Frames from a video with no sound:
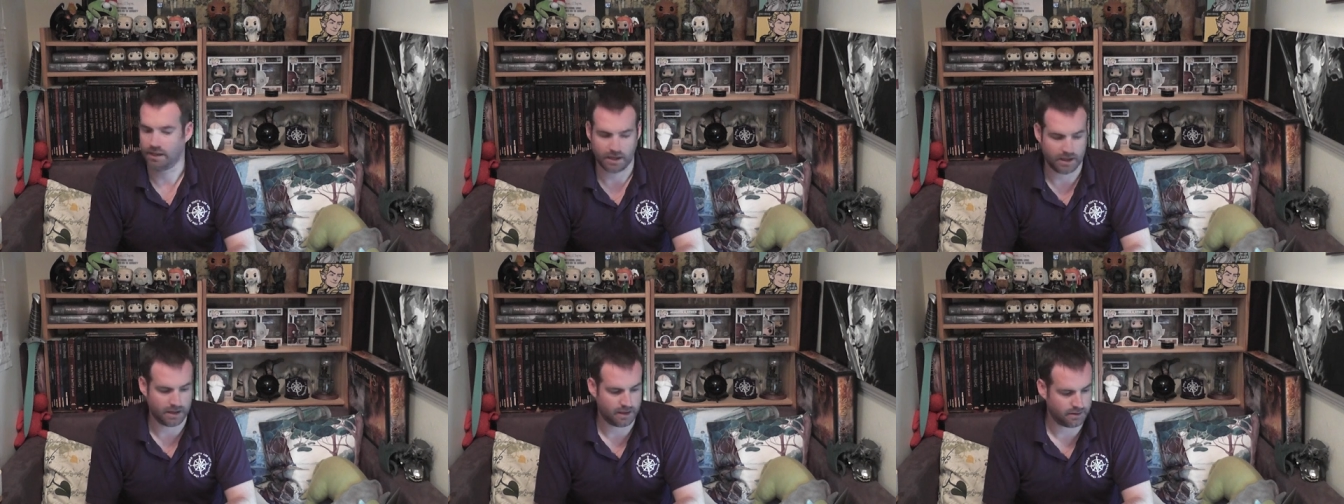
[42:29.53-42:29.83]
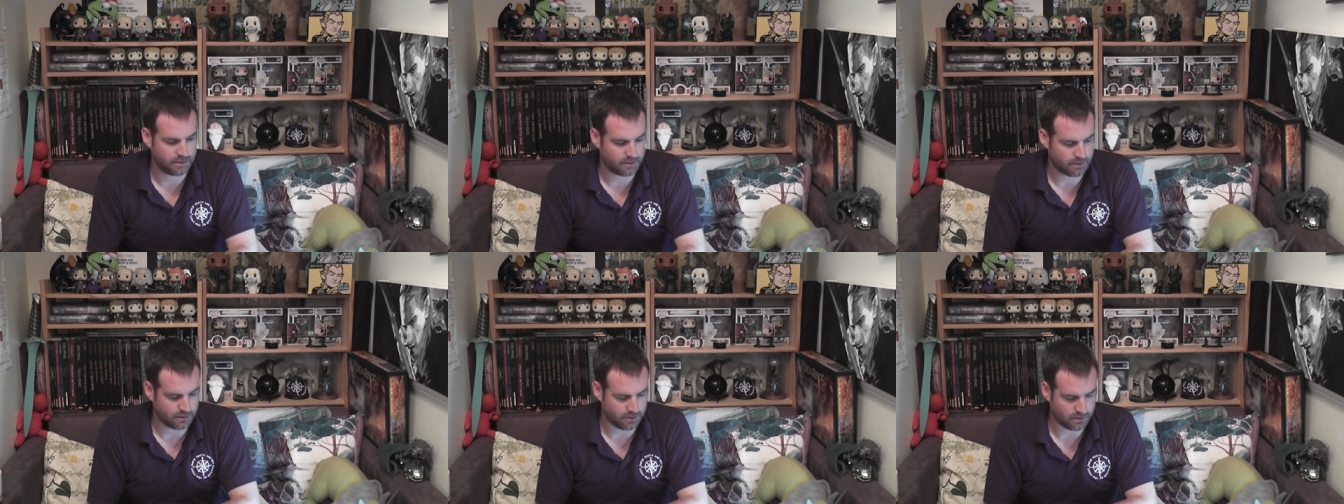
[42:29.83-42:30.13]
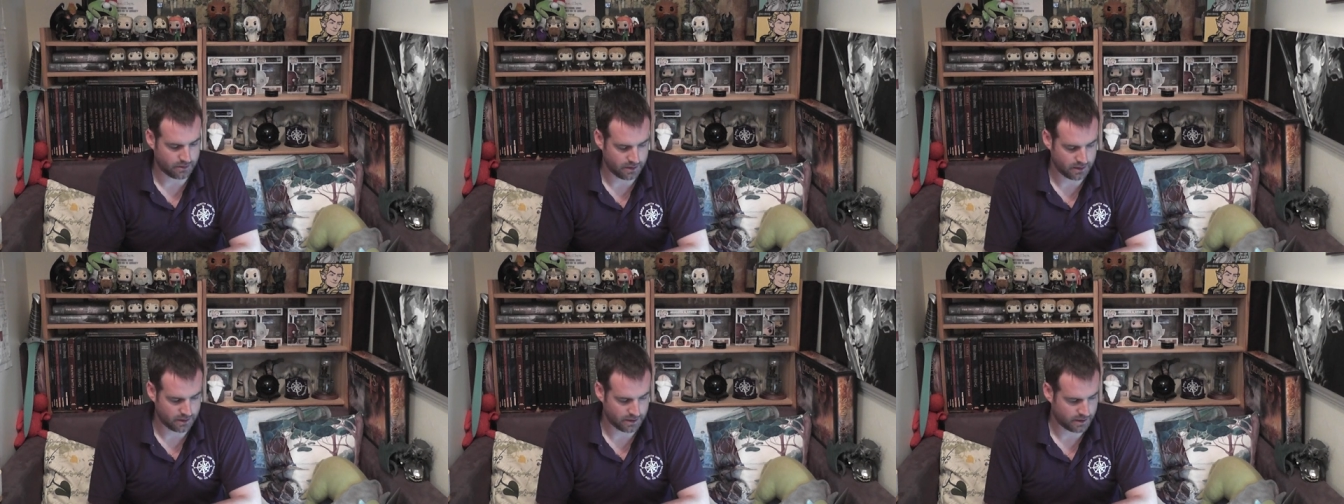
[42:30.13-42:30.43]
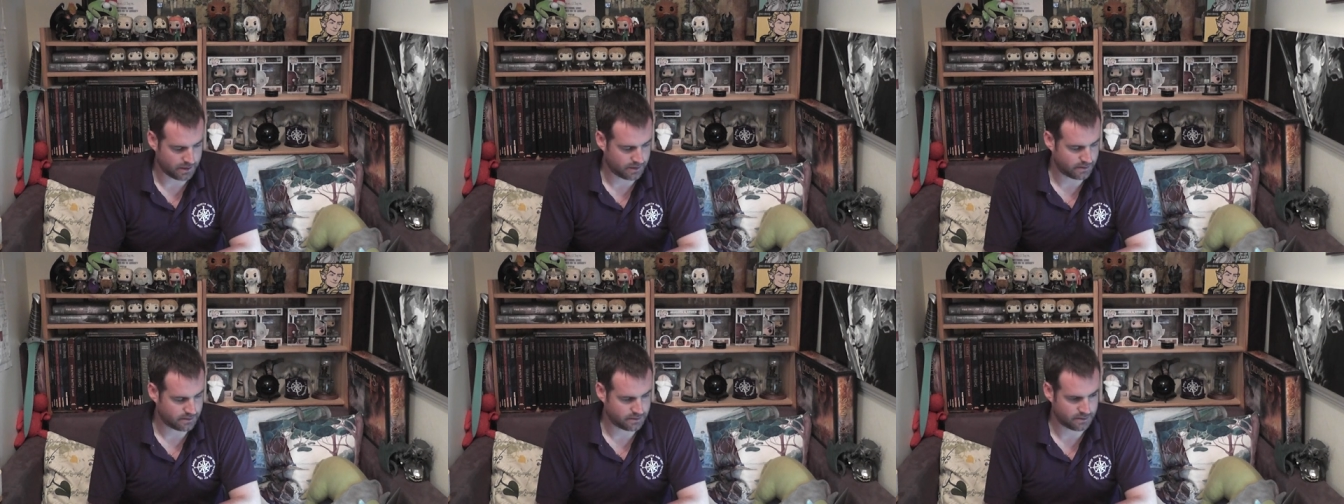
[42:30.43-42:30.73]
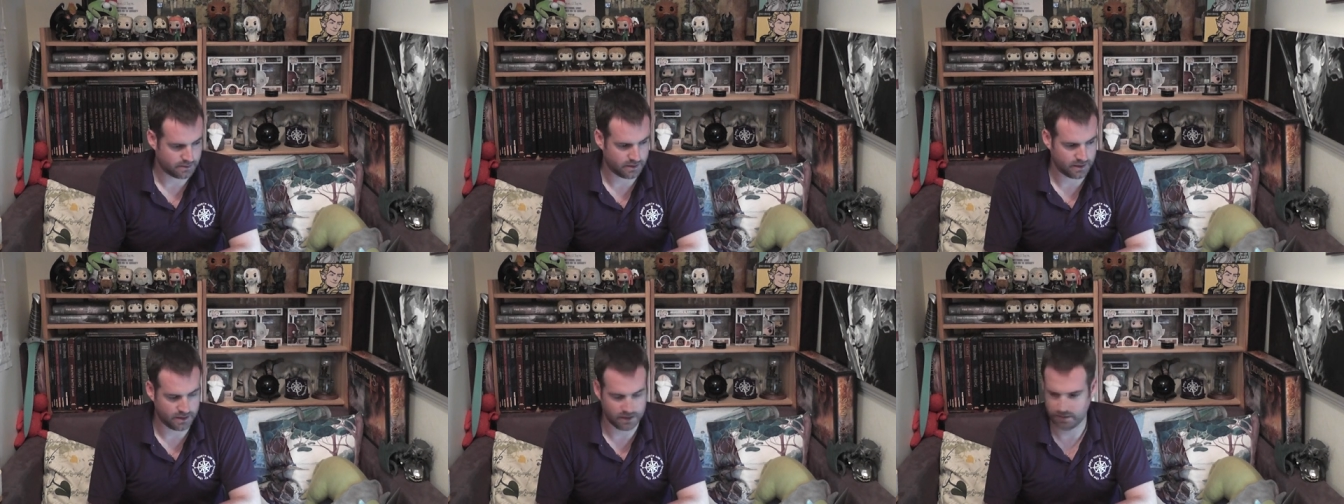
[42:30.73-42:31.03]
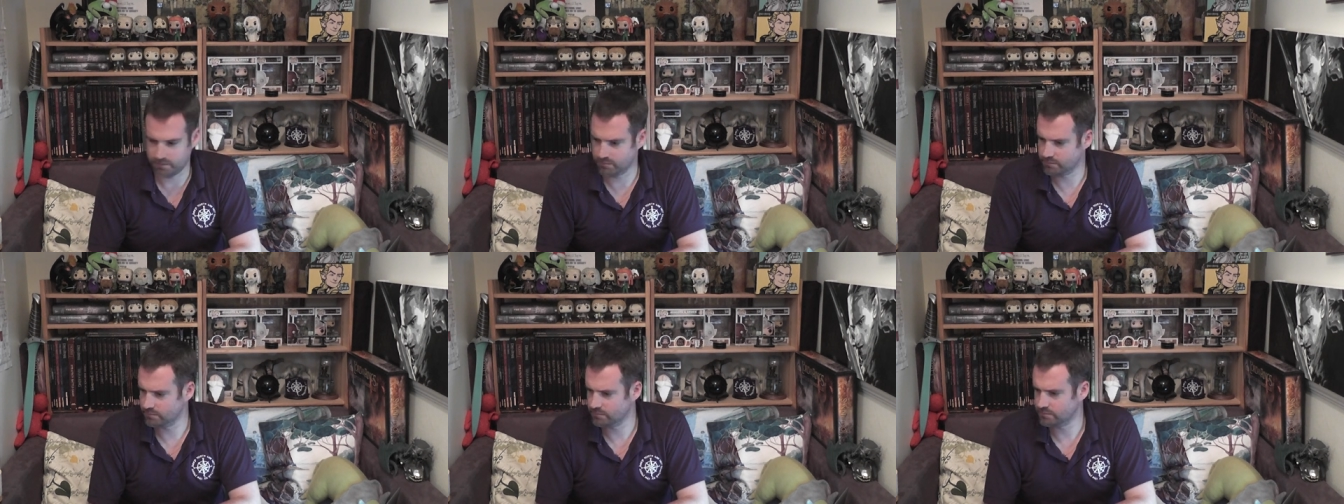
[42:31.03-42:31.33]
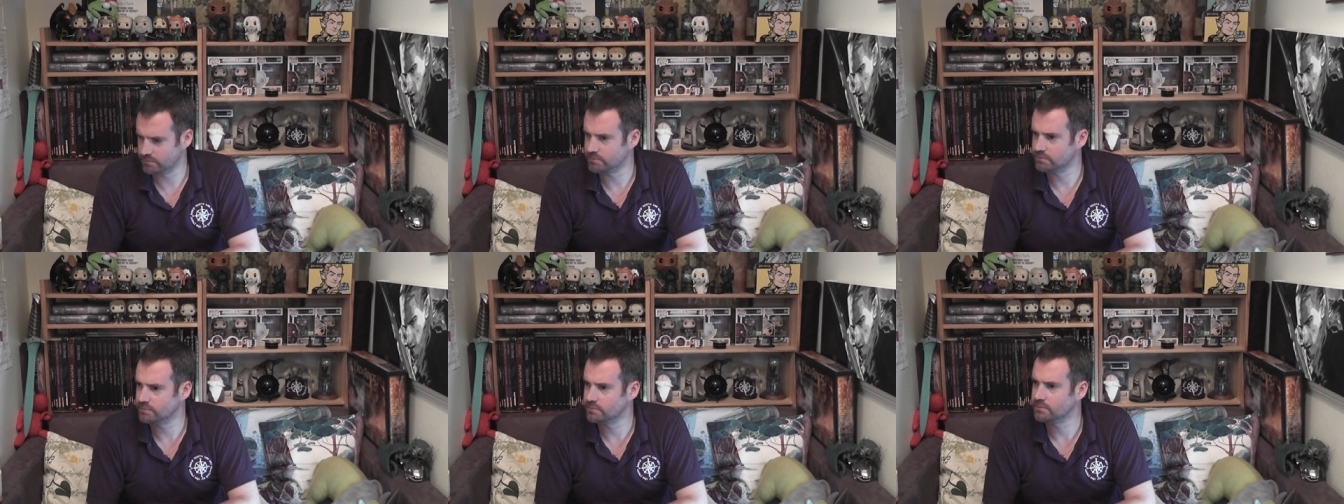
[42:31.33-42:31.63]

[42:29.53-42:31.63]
and I had um,